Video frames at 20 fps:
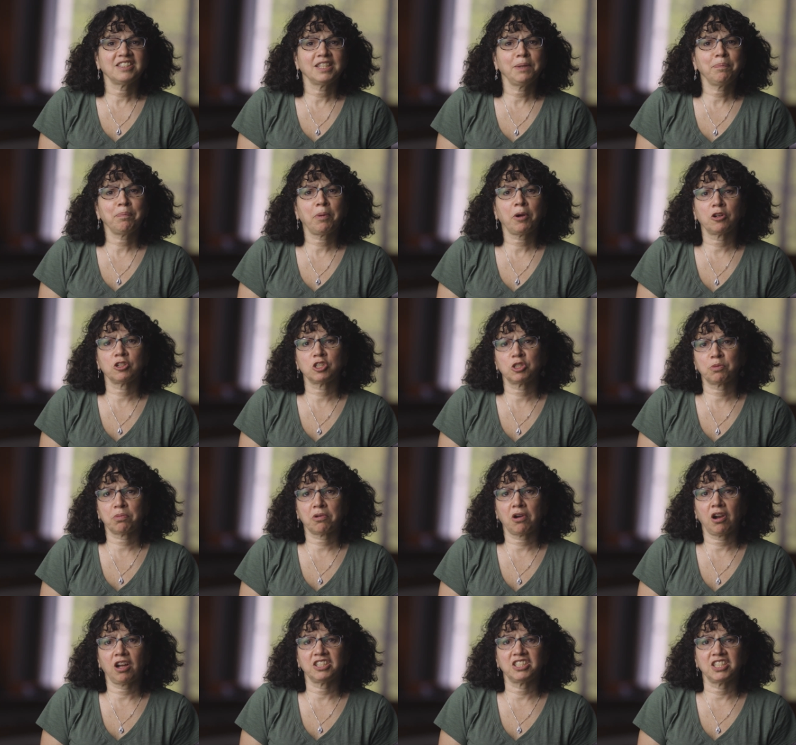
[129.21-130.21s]
Sea Perch
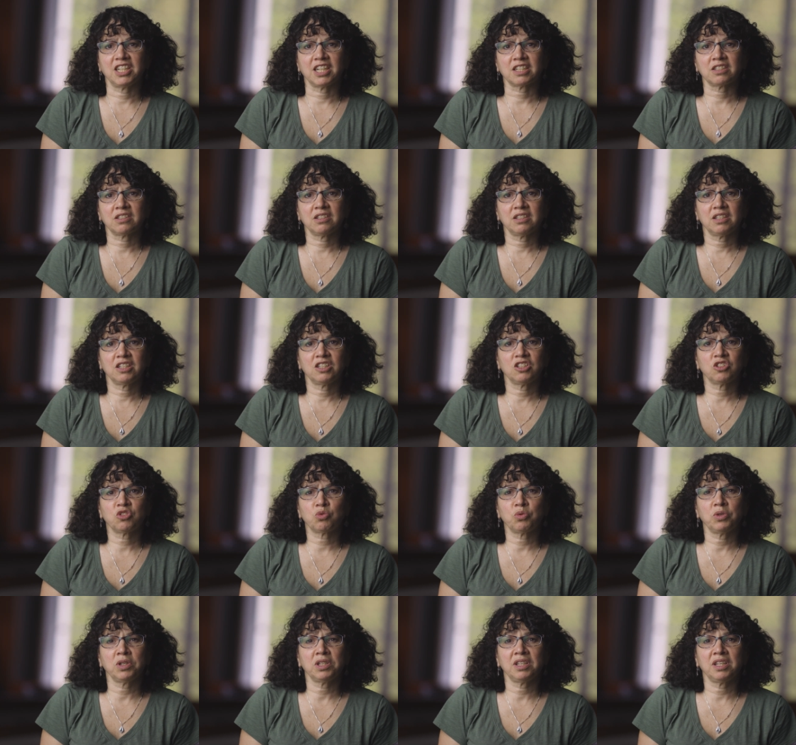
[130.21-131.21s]
project
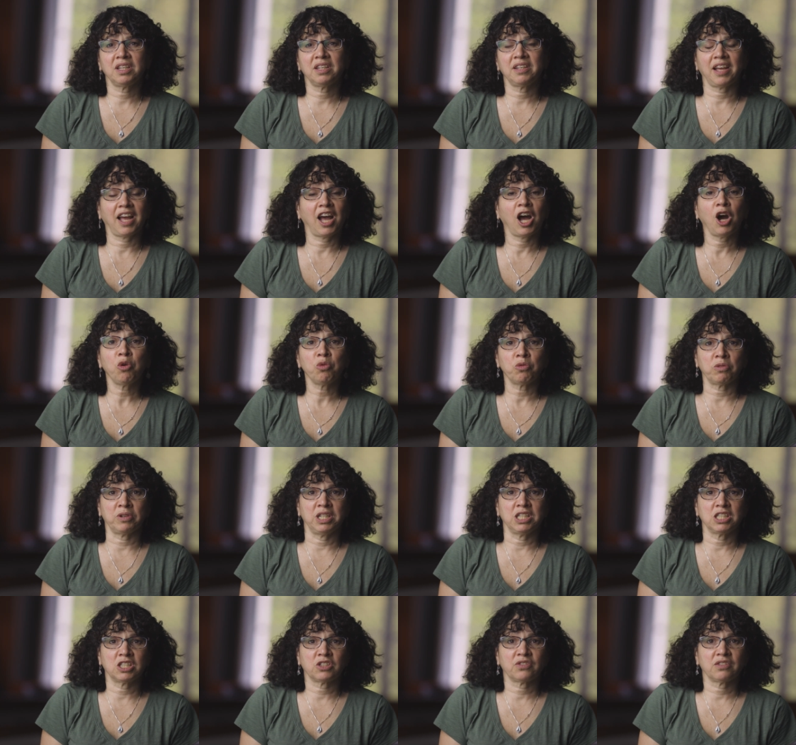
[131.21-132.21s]
is really
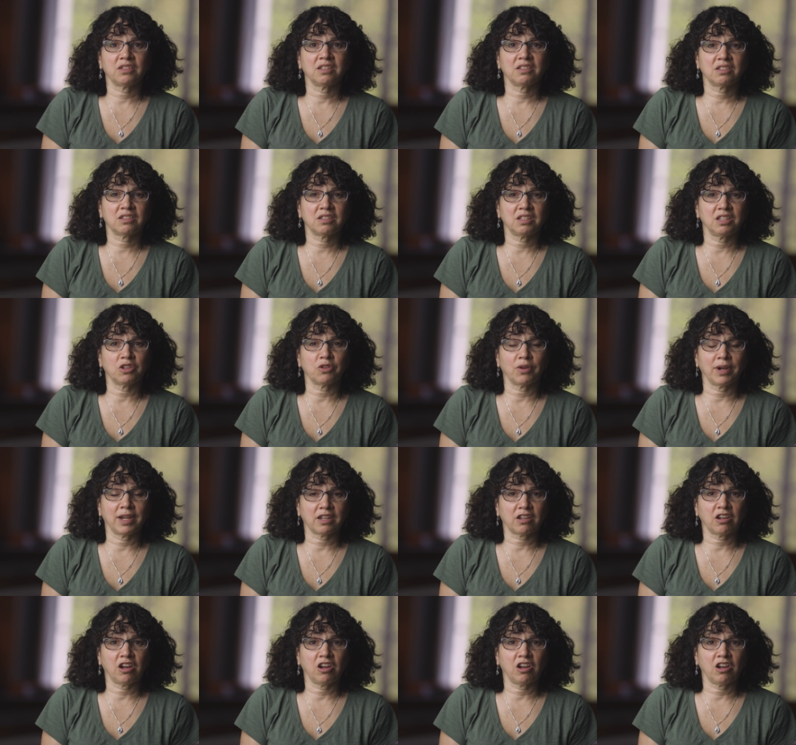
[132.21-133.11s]
outreach for the Sea Grant